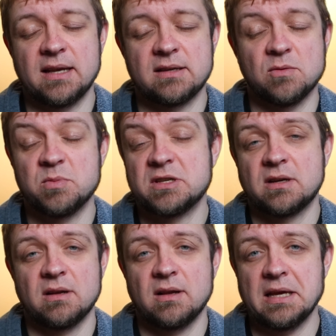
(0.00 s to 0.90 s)
i don't
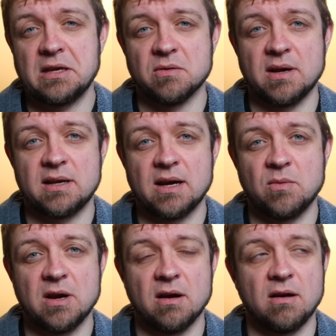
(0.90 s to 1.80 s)
particularly like you right
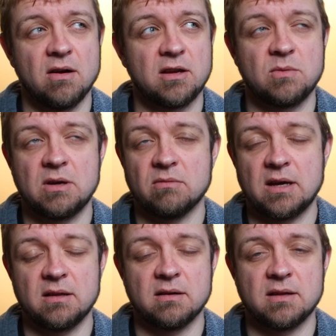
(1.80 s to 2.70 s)
now we are arguing
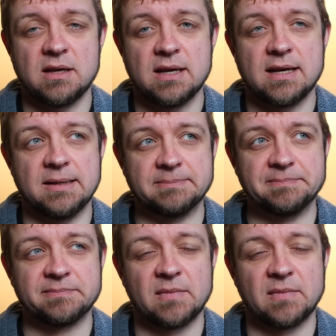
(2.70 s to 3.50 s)
regularly um,